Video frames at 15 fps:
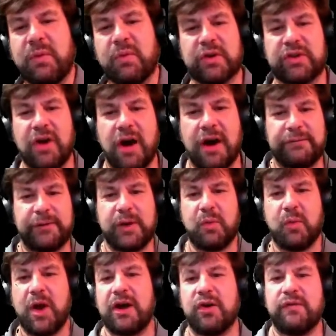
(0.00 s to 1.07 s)
worked awfully
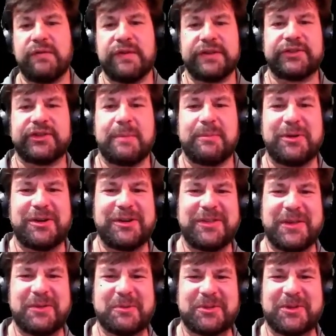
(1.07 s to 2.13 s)
well over the summer.
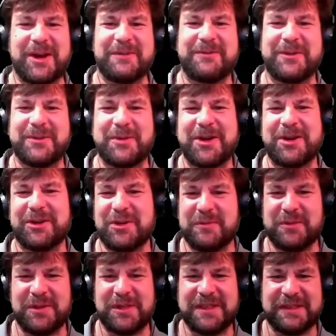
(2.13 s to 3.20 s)
They worked awfully well
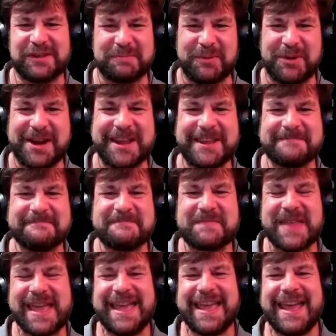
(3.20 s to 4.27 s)
over the spring.
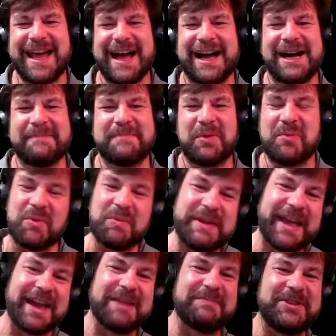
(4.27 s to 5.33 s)
But when we
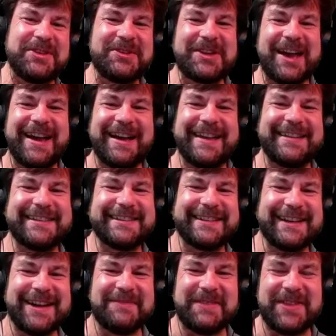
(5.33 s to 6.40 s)
got up to you guys,
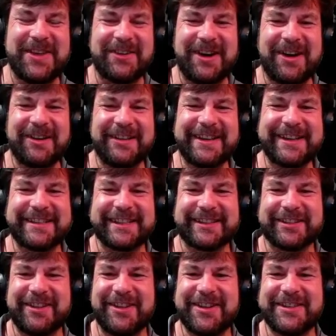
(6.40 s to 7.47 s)
and there are like
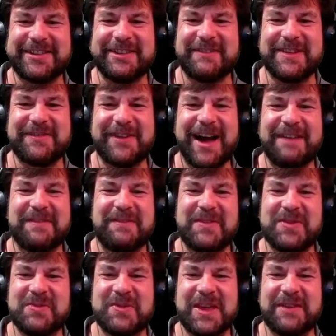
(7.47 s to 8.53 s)
675 of
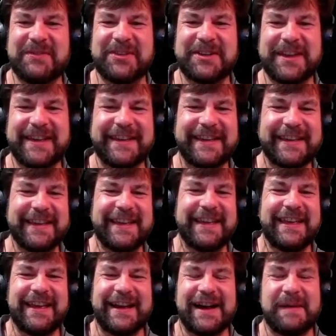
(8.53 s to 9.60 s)
you, give or take,
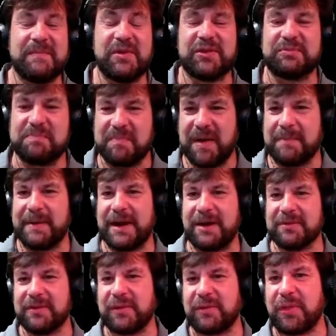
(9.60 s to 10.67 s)
there's about